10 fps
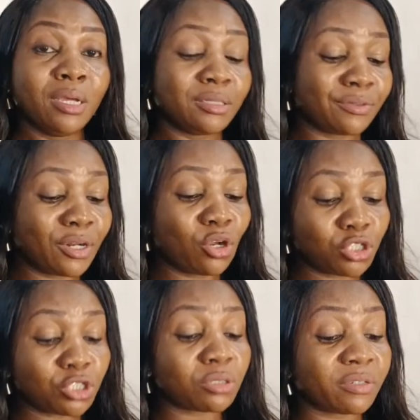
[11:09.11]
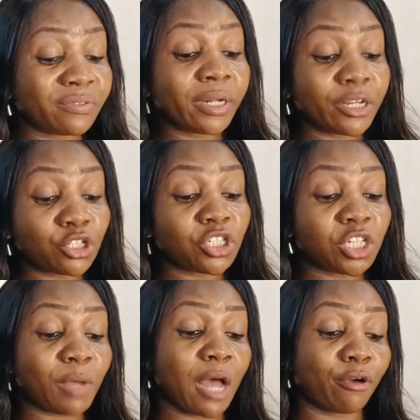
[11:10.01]
the
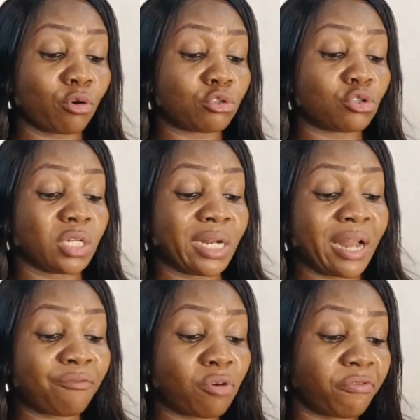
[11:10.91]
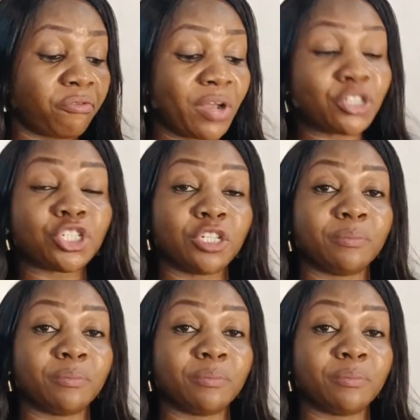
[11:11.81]
relationship can grow to the level of friendship.